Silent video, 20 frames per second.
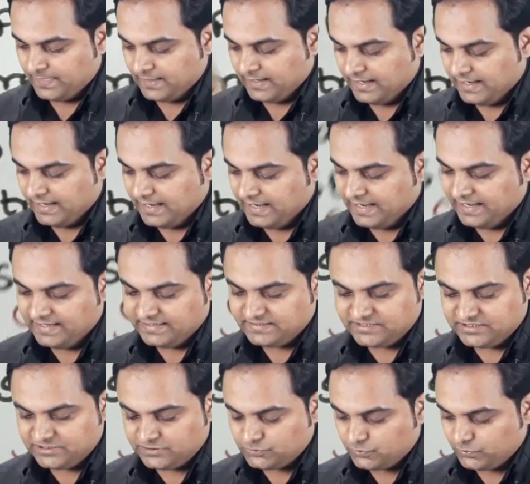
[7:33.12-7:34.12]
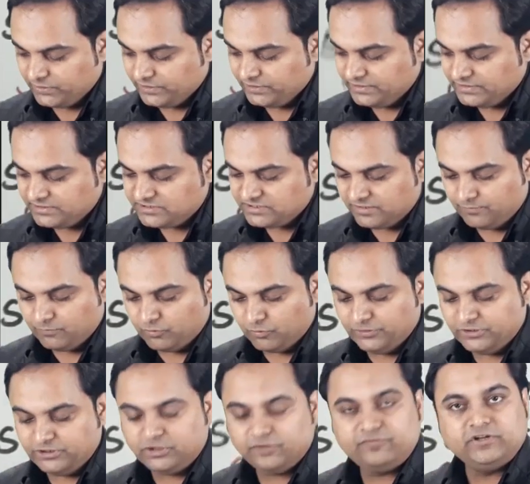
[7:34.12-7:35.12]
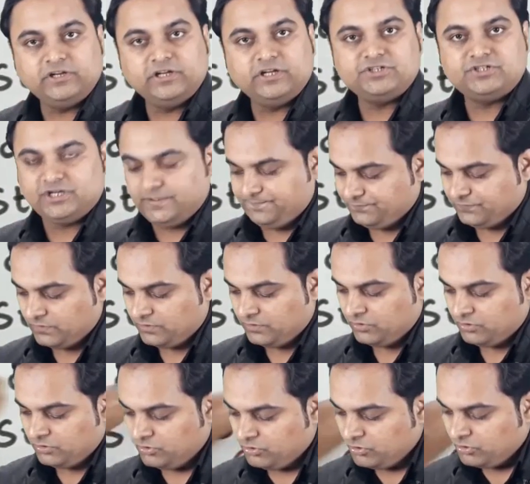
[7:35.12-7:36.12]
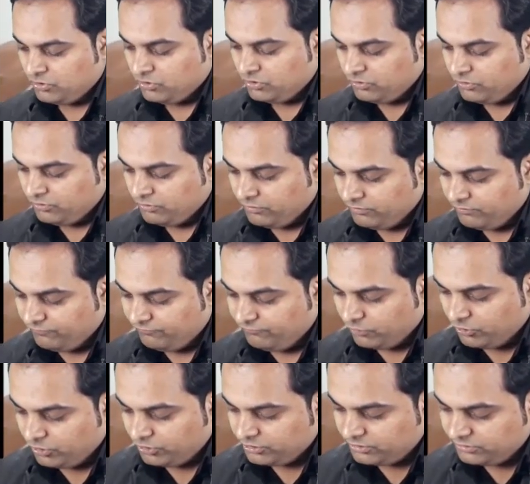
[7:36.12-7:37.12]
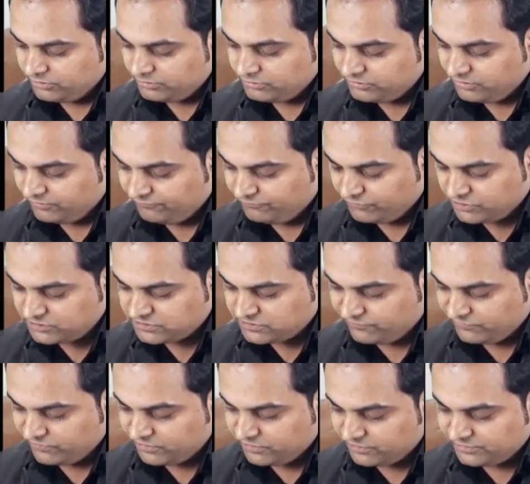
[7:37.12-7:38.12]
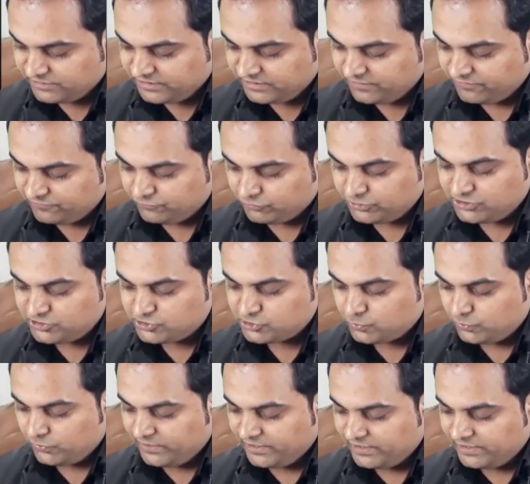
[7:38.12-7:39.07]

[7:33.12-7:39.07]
IXX1 is the moment of inertia for the first figure, that is for this square,